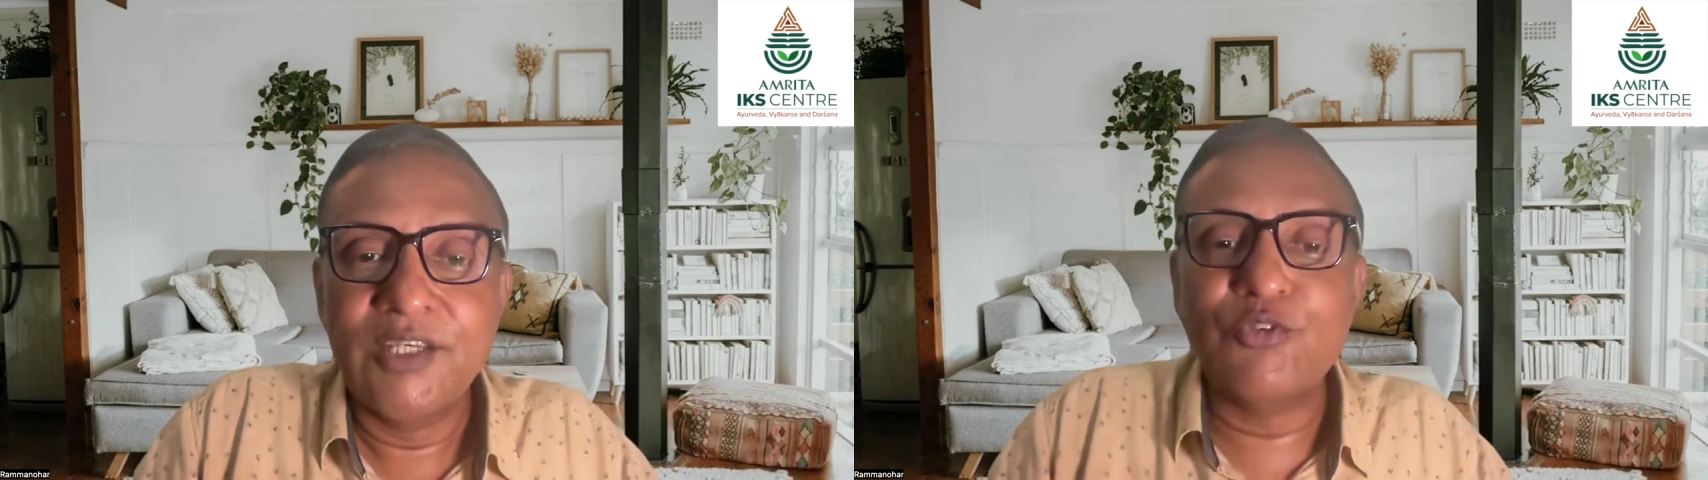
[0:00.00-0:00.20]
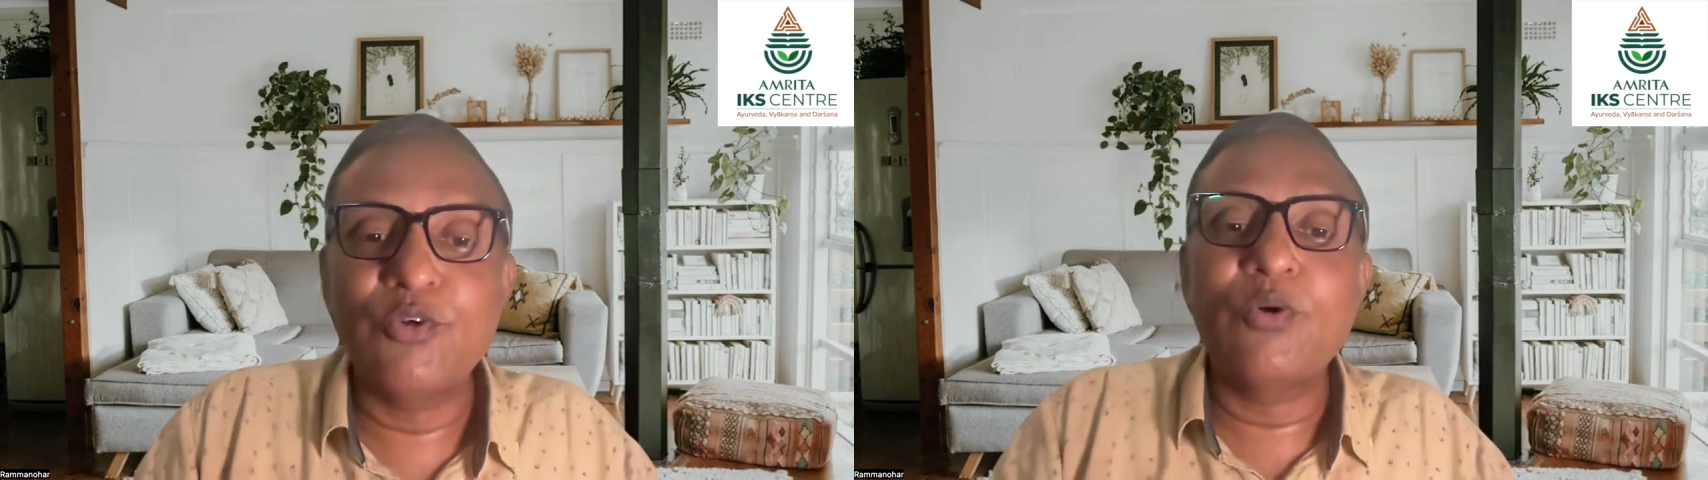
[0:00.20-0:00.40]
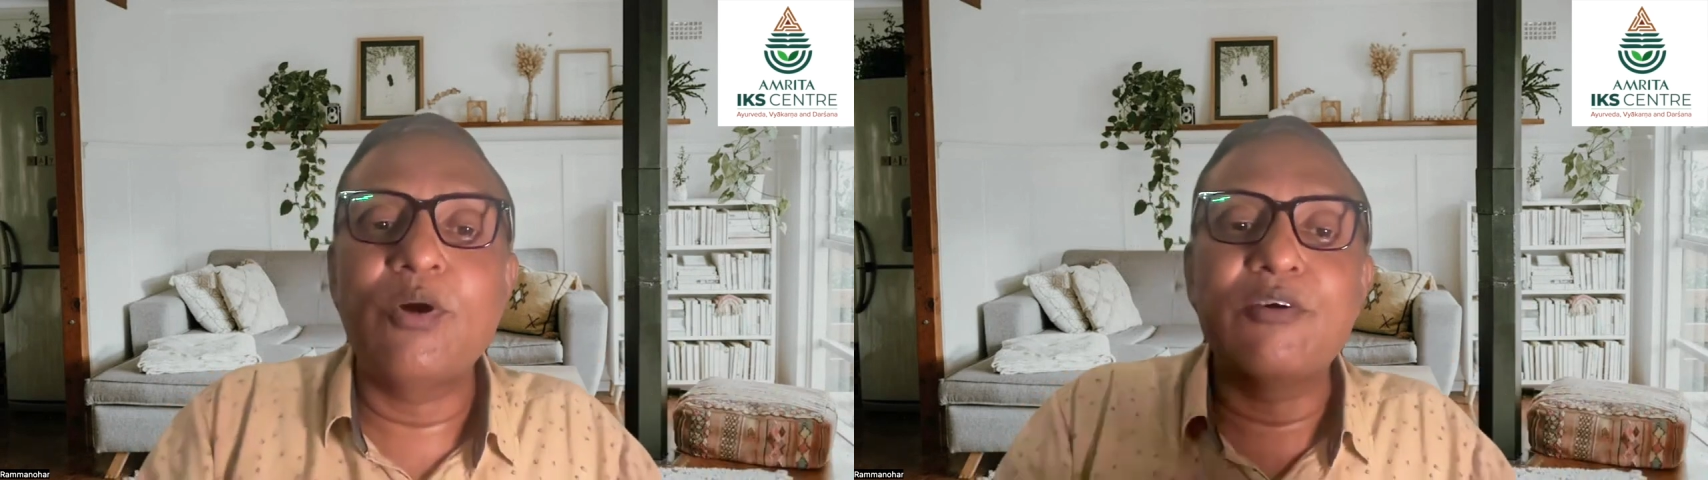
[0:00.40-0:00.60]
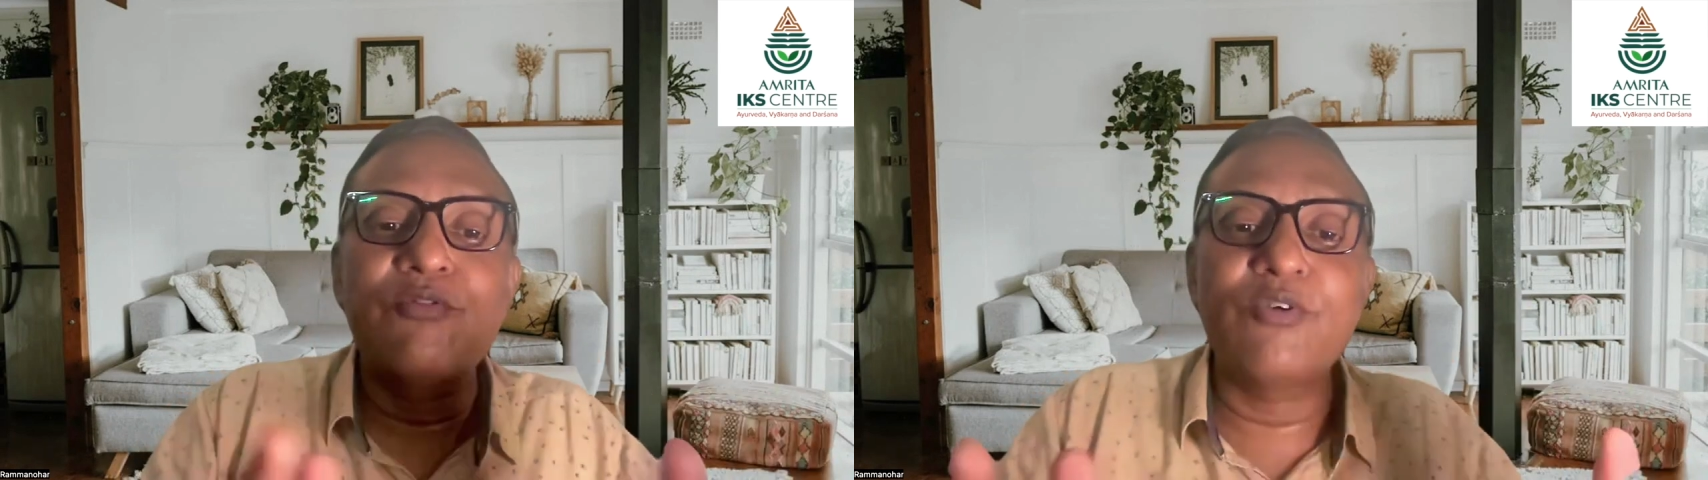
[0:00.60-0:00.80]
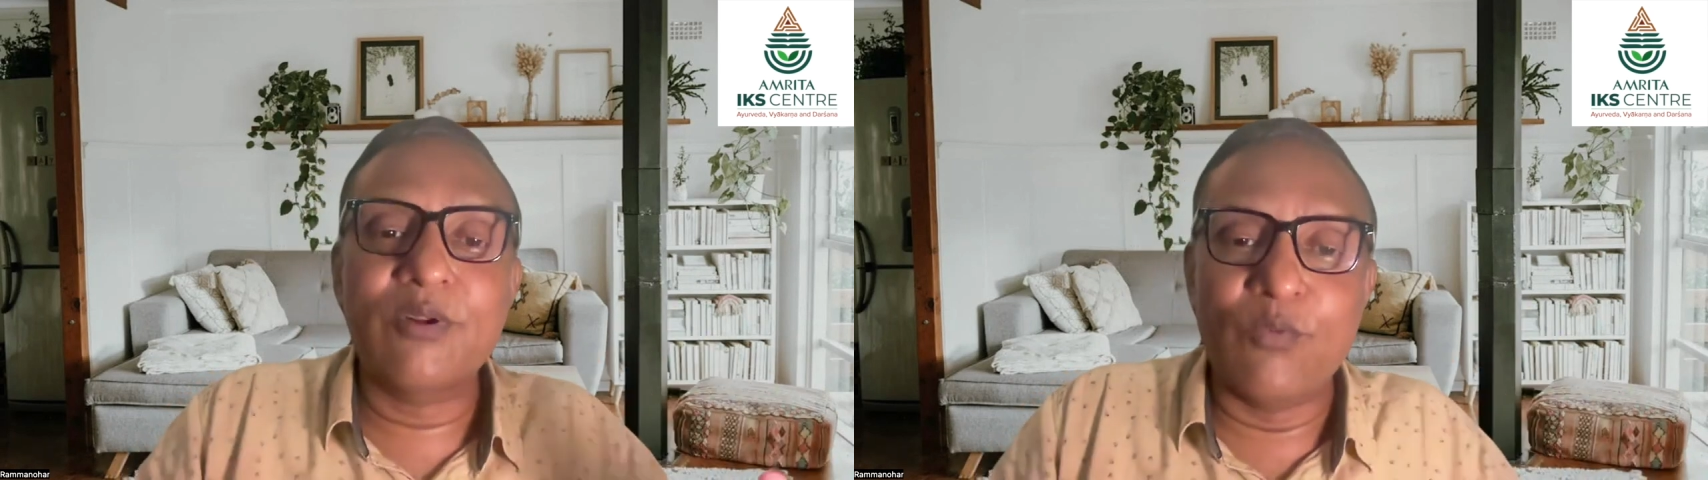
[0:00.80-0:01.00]
if you go
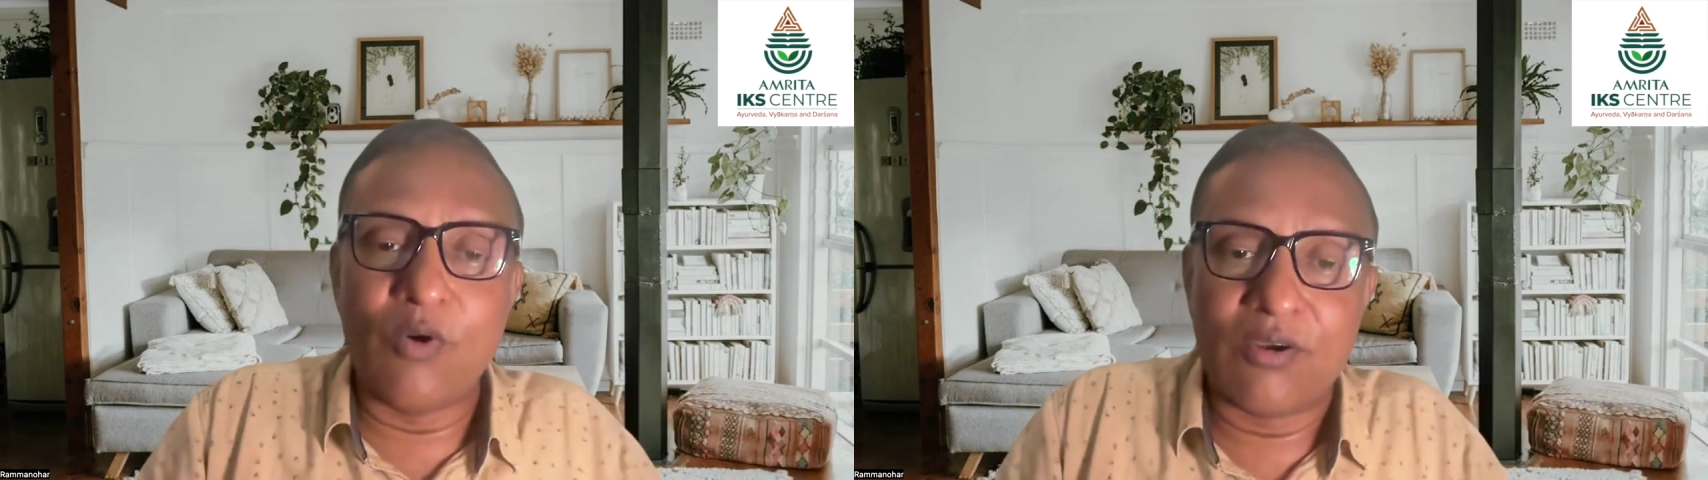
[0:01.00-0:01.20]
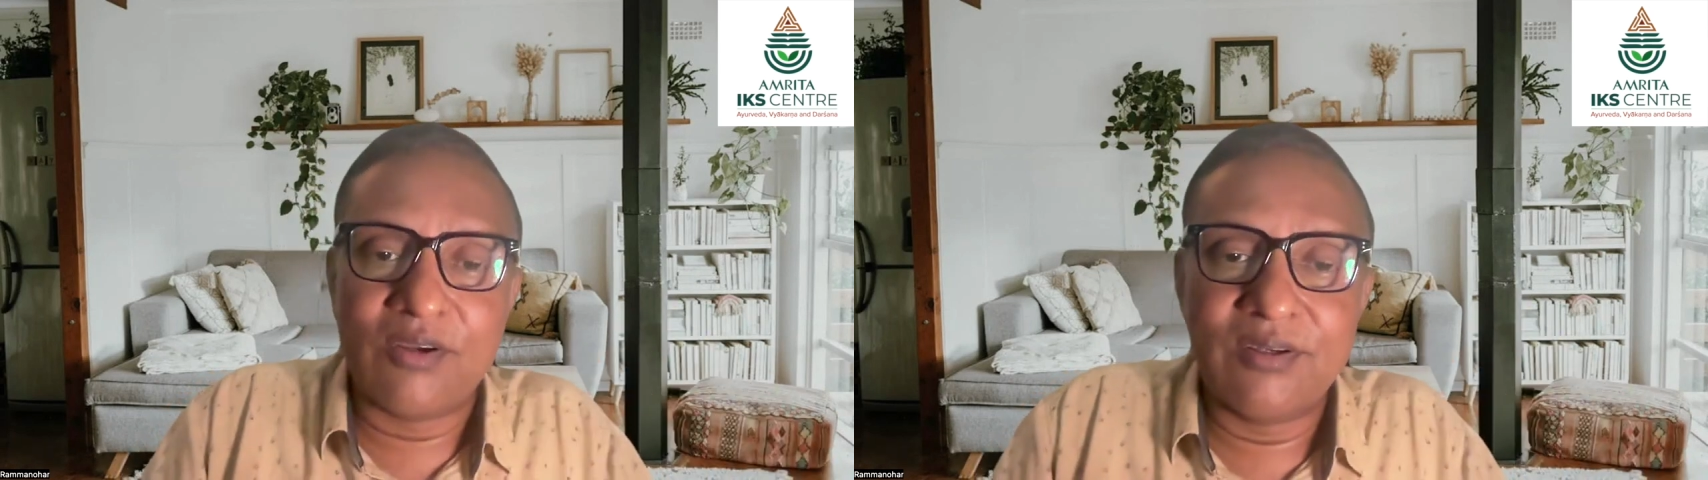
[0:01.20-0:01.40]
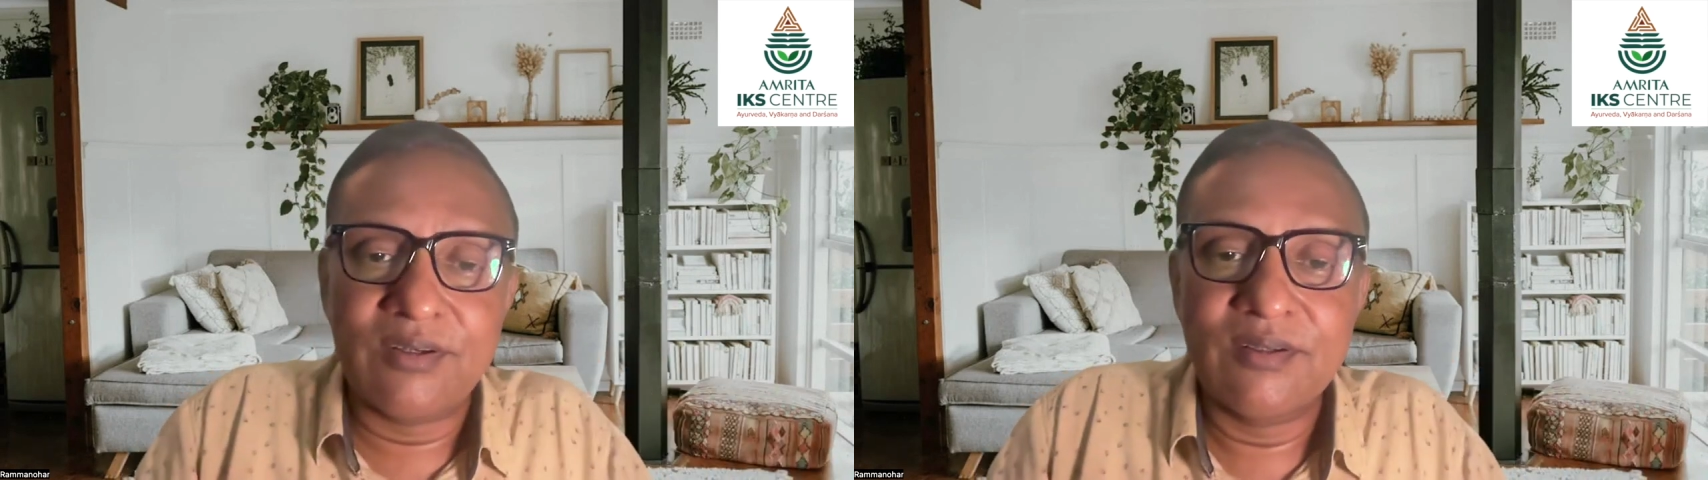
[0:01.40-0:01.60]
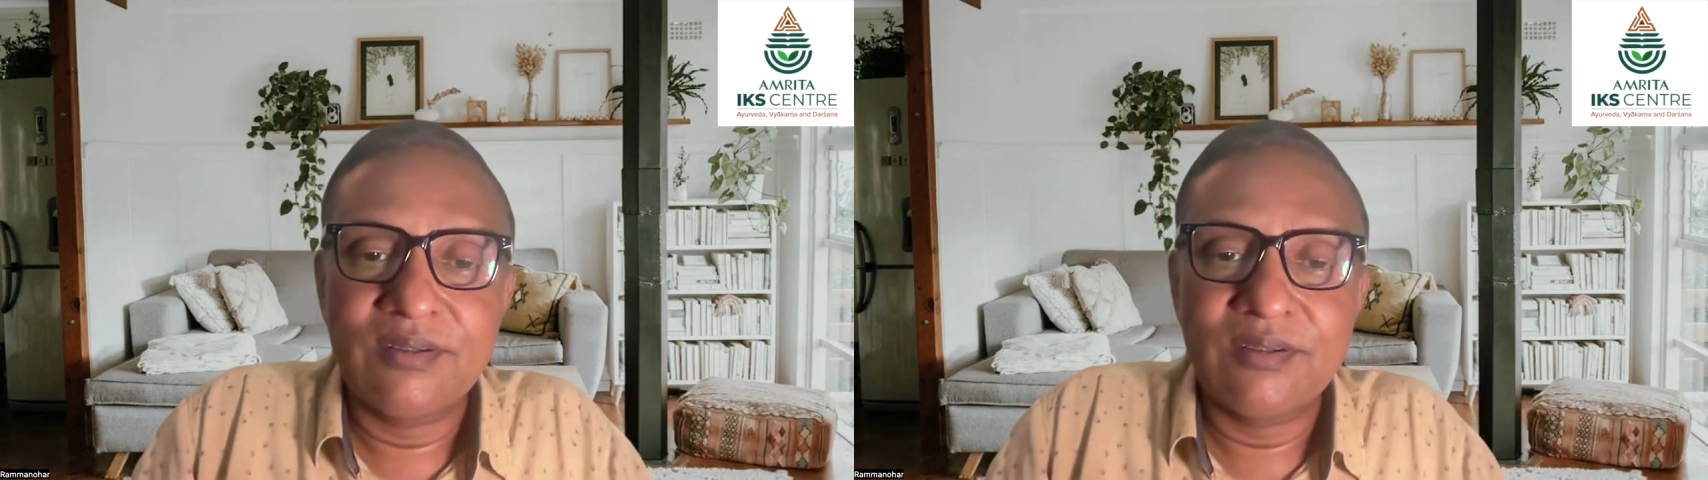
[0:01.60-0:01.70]
out for a walk,